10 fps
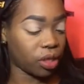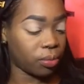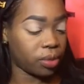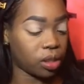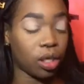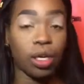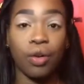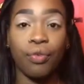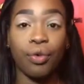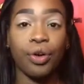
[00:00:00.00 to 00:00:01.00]
I'm just going to go
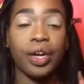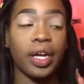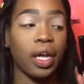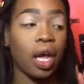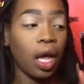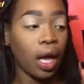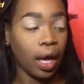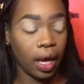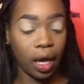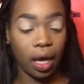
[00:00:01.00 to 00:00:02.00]
for it.
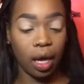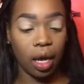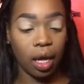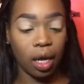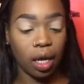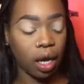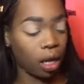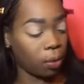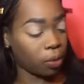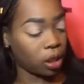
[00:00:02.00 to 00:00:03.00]
And
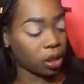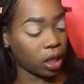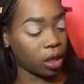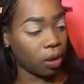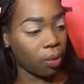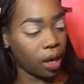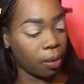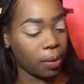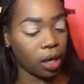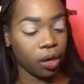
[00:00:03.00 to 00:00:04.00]
I'm going to take that right in
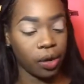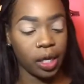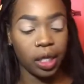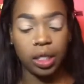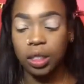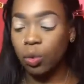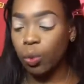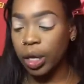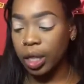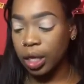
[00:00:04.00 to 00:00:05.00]
my crease
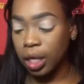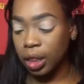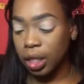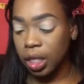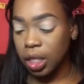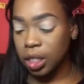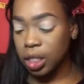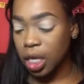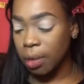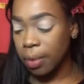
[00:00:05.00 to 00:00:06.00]
with the
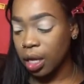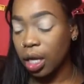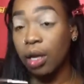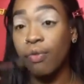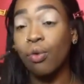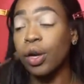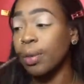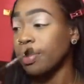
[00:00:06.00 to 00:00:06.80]
Sigma E40